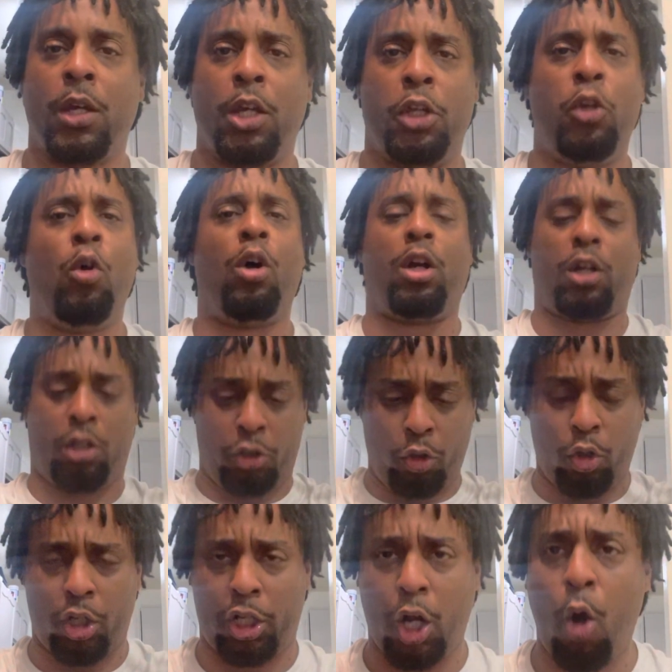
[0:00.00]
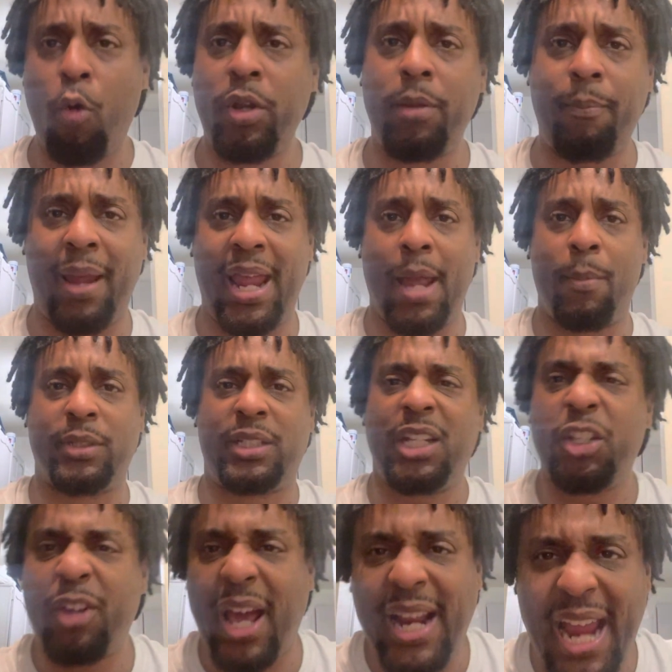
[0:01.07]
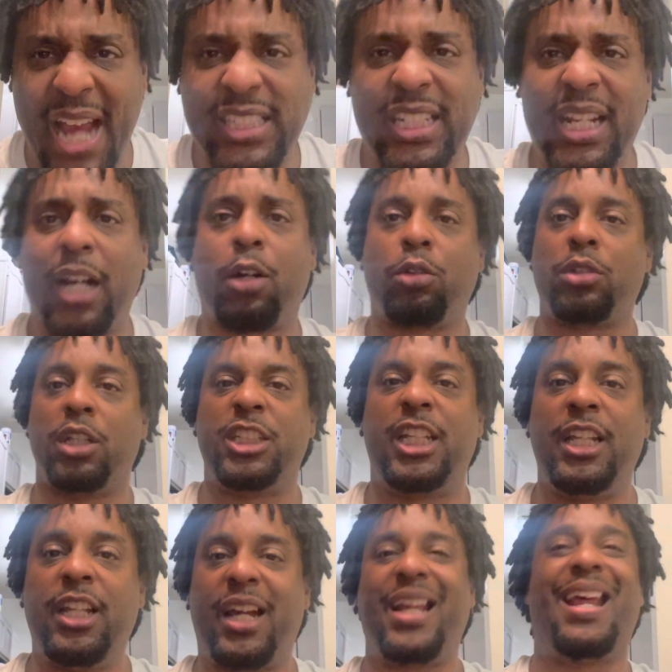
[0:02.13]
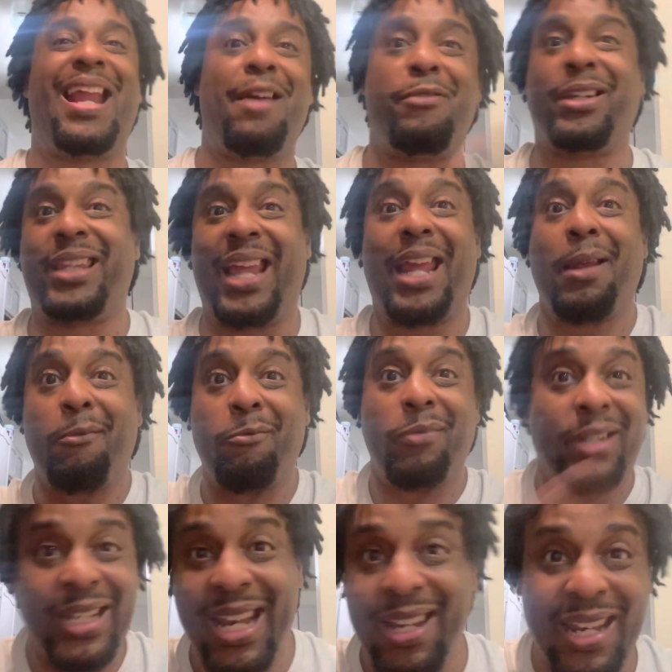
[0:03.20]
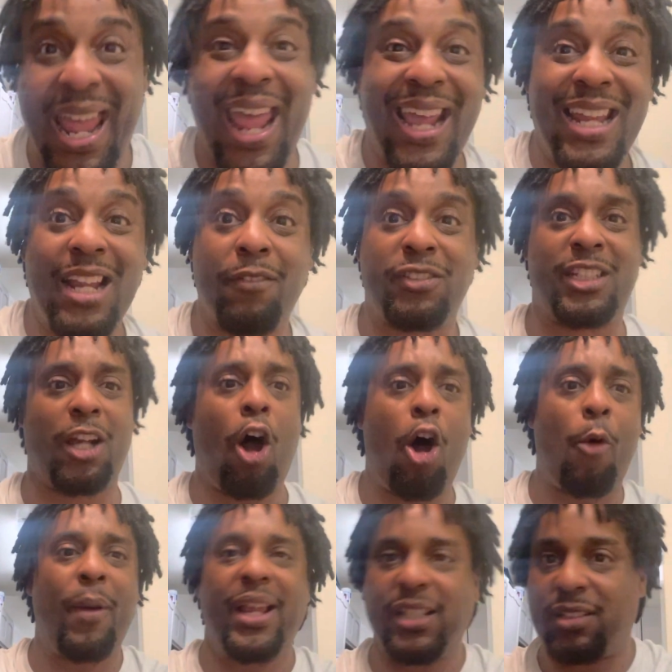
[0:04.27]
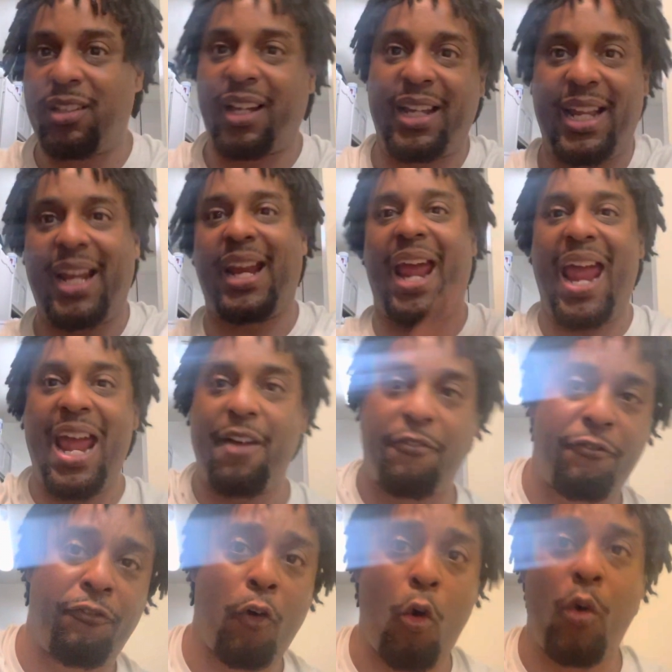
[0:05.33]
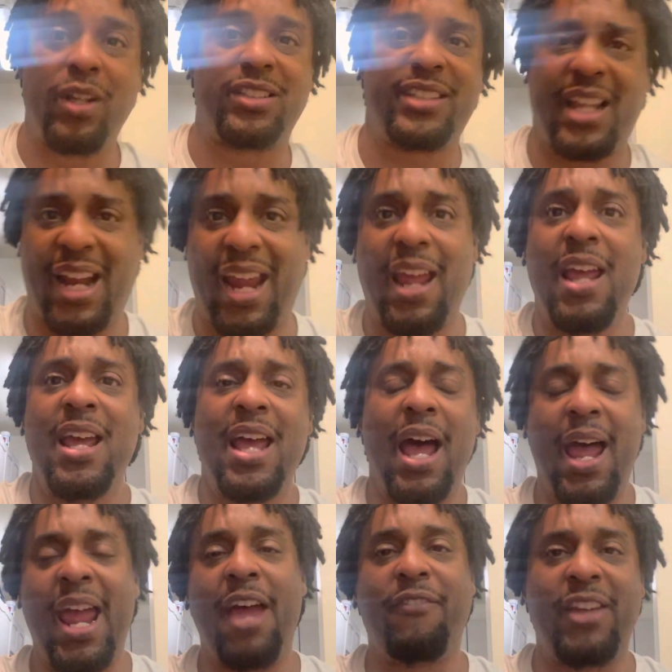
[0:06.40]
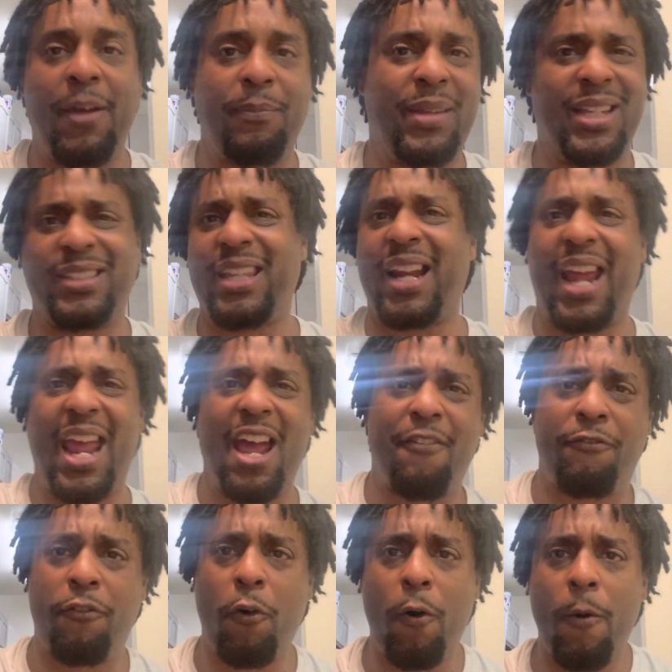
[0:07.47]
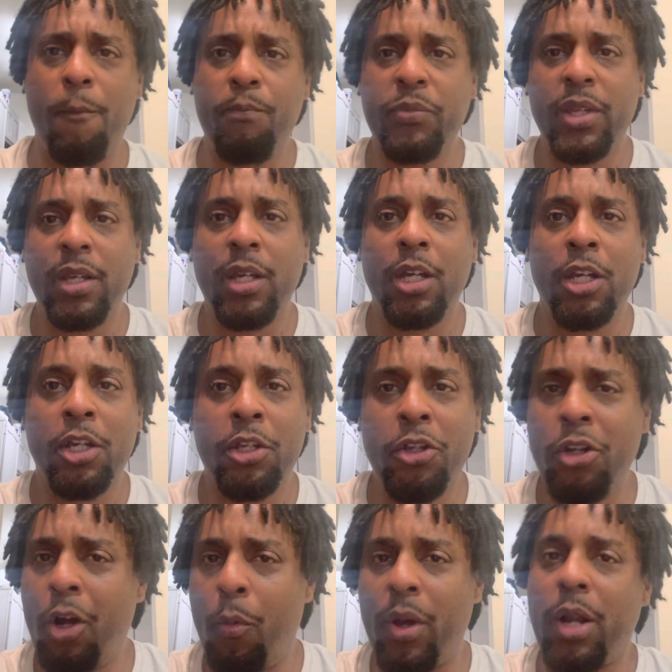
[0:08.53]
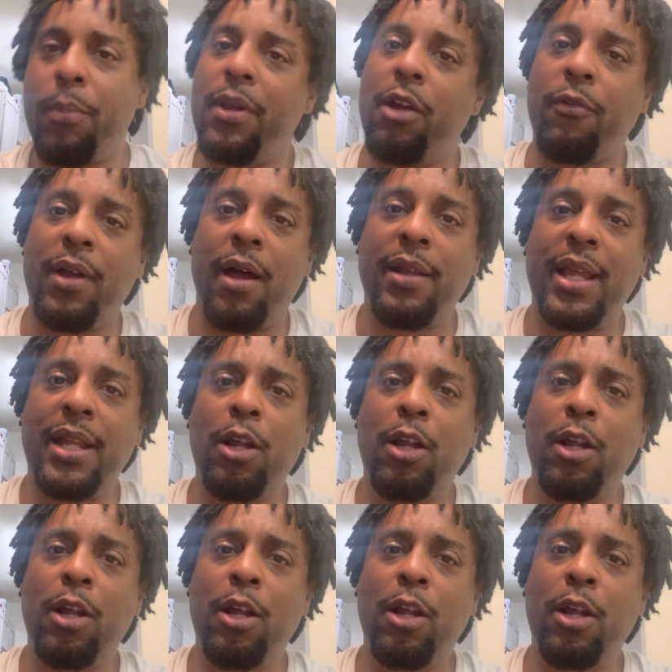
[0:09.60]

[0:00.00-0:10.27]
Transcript: You're a, you're a golden man, but she, you got ashy knuckles. She's looking at everything negative. She always looking at it half full instead of half empty instead of half full. You don't want to be around that.